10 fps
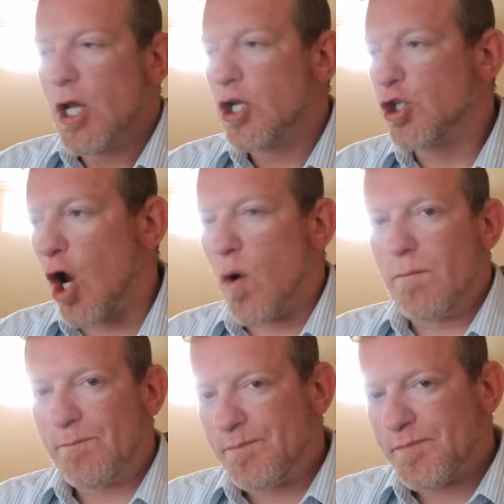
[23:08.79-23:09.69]

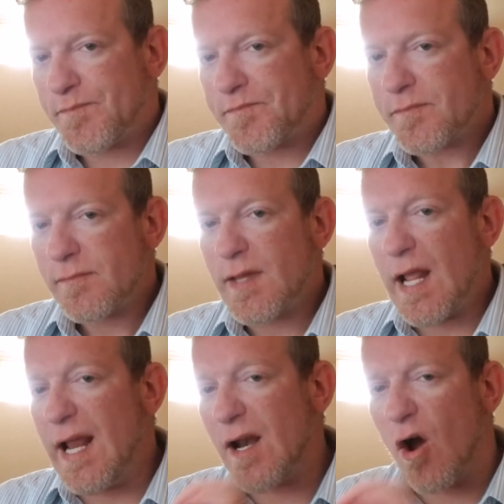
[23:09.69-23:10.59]
So,
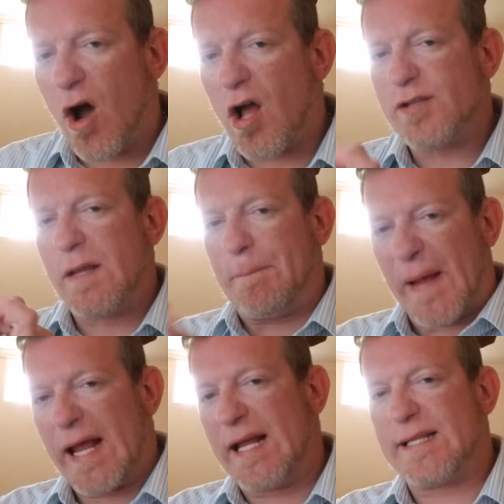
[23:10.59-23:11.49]
it all
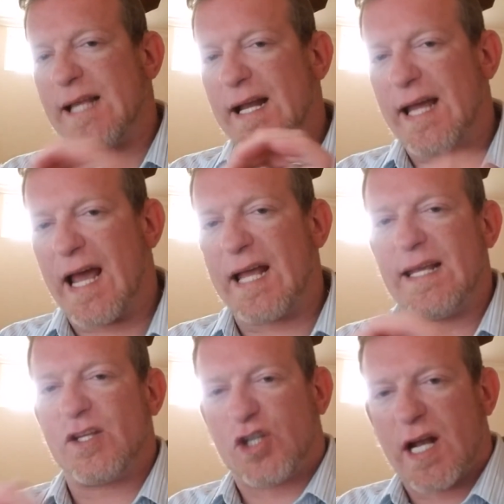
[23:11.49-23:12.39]
depends on how
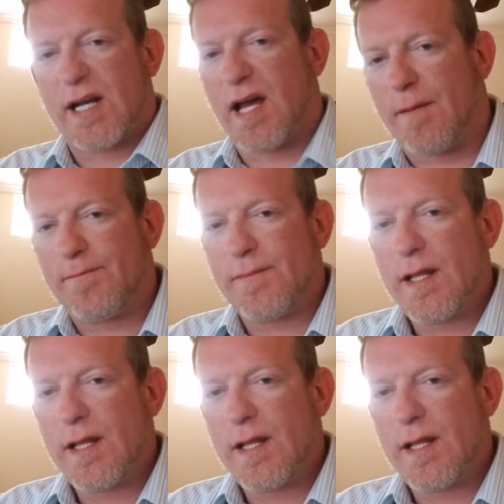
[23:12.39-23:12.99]
you set it up.